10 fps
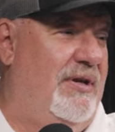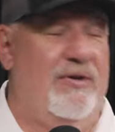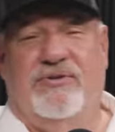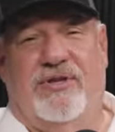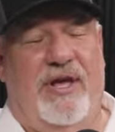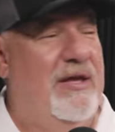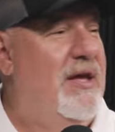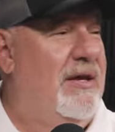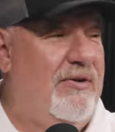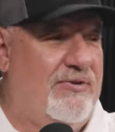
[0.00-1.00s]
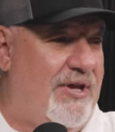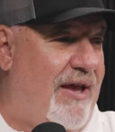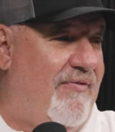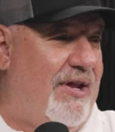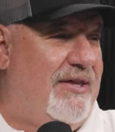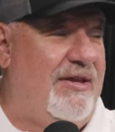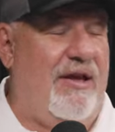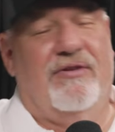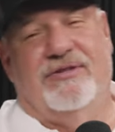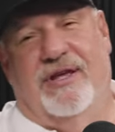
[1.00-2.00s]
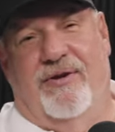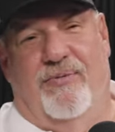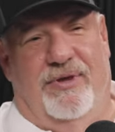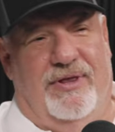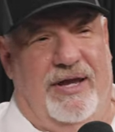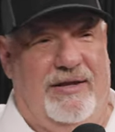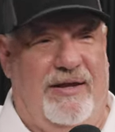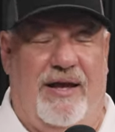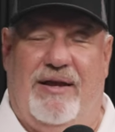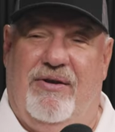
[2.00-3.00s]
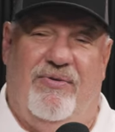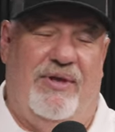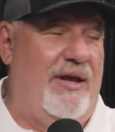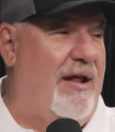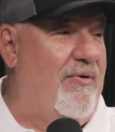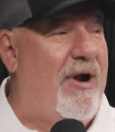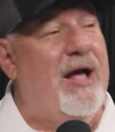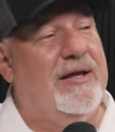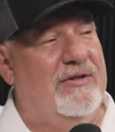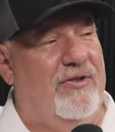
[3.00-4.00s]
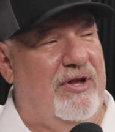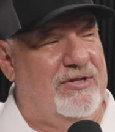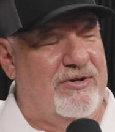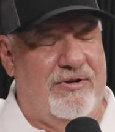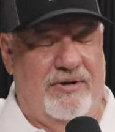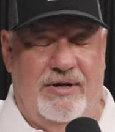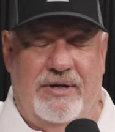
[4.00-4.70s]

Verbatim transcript: He oh, goes, oh, wow. he goes, do they have anything else? I go, well, like I go, they got a rocket launcher,